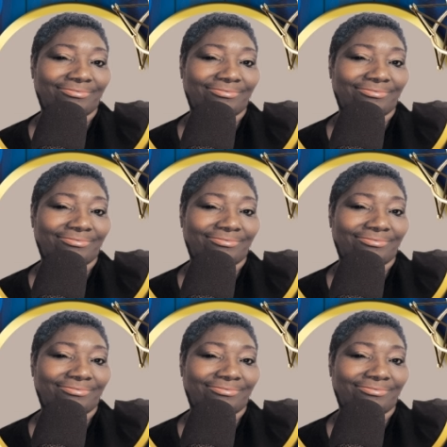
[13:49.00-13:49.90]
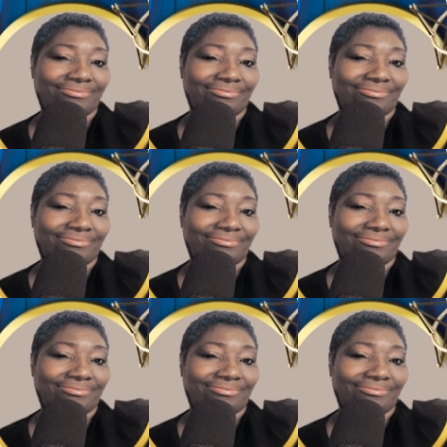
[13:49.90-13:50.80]

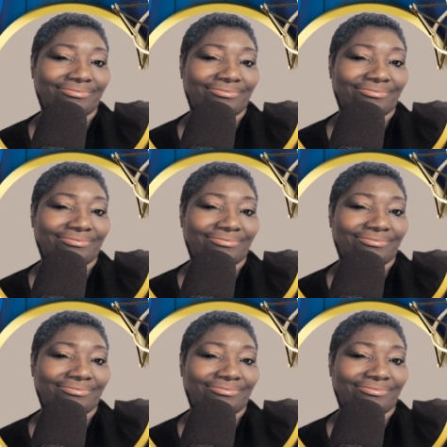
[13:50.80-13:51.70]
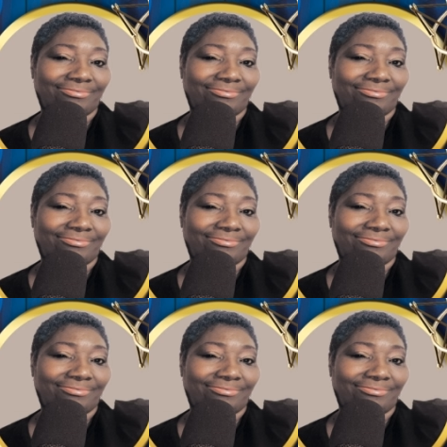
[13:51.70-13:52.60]

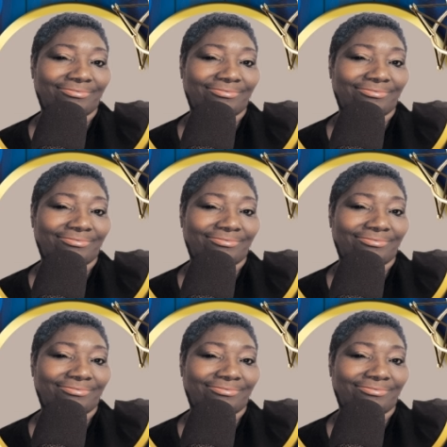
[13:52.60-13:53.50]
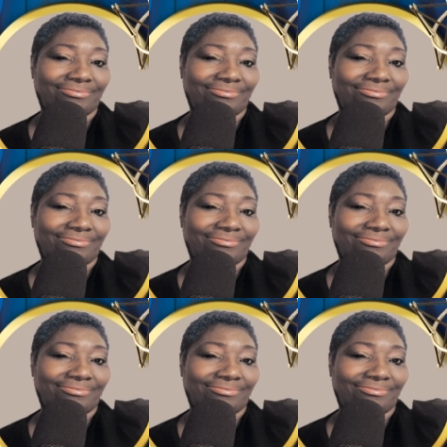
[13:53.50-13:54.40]

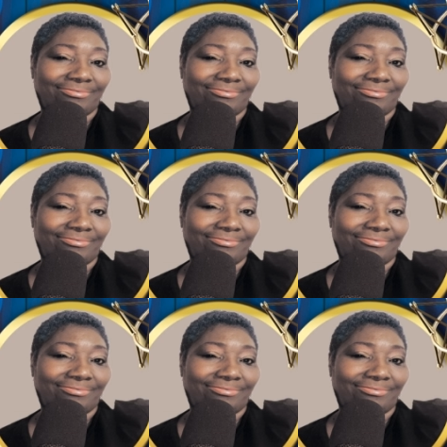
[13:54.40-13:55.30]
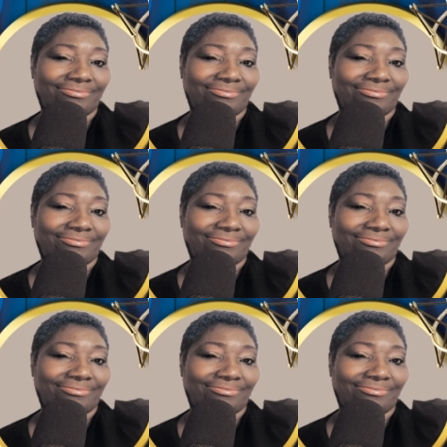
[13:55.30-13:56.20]

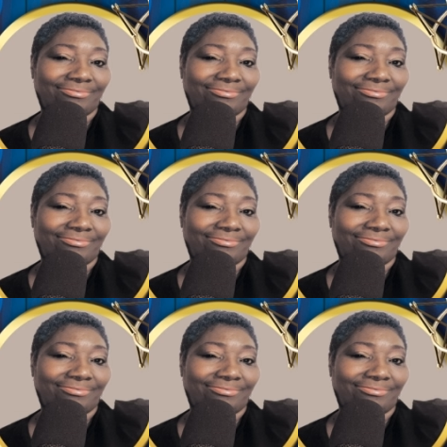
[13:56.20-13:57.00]
This is a still picture; no speech is visible.